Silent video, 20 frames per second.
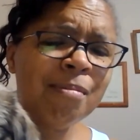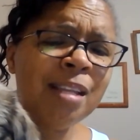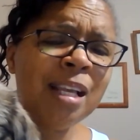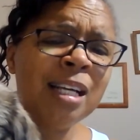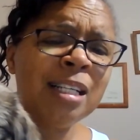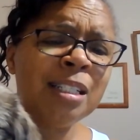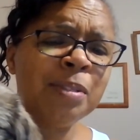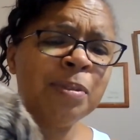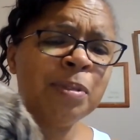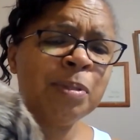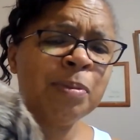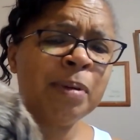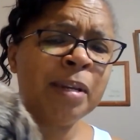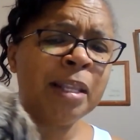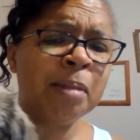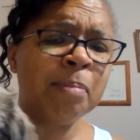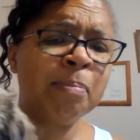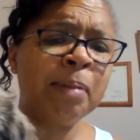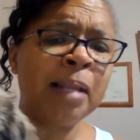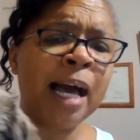She was one of
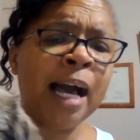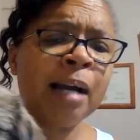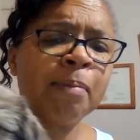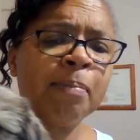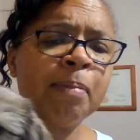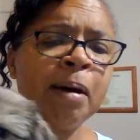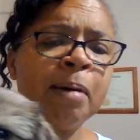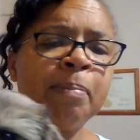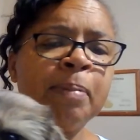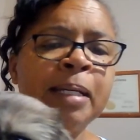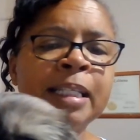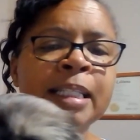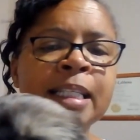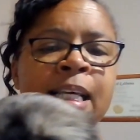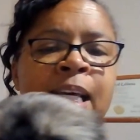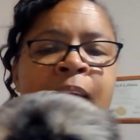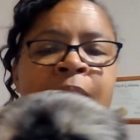the black puppies.